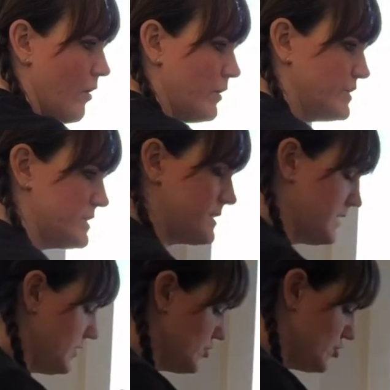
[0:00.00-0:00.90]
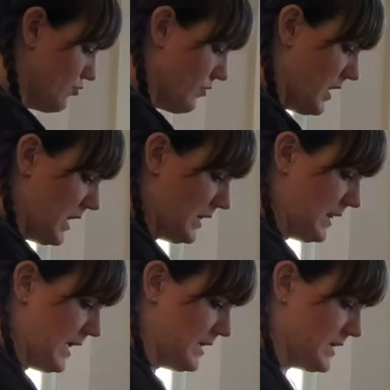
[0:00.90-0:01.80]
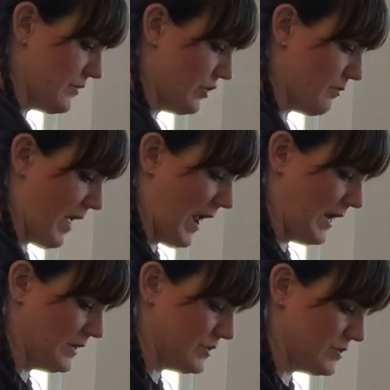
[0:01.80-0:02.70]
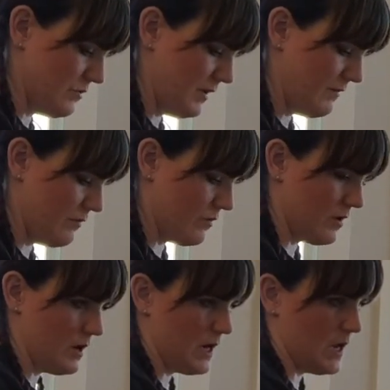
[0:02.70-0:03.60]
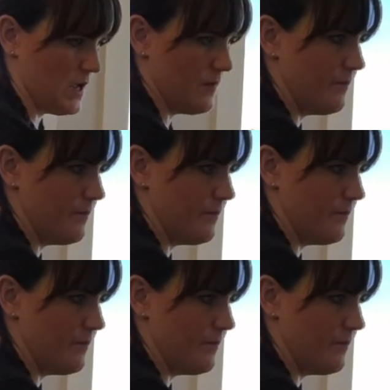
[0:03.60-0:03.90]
just enjoy laying down your paint. Don't even worry.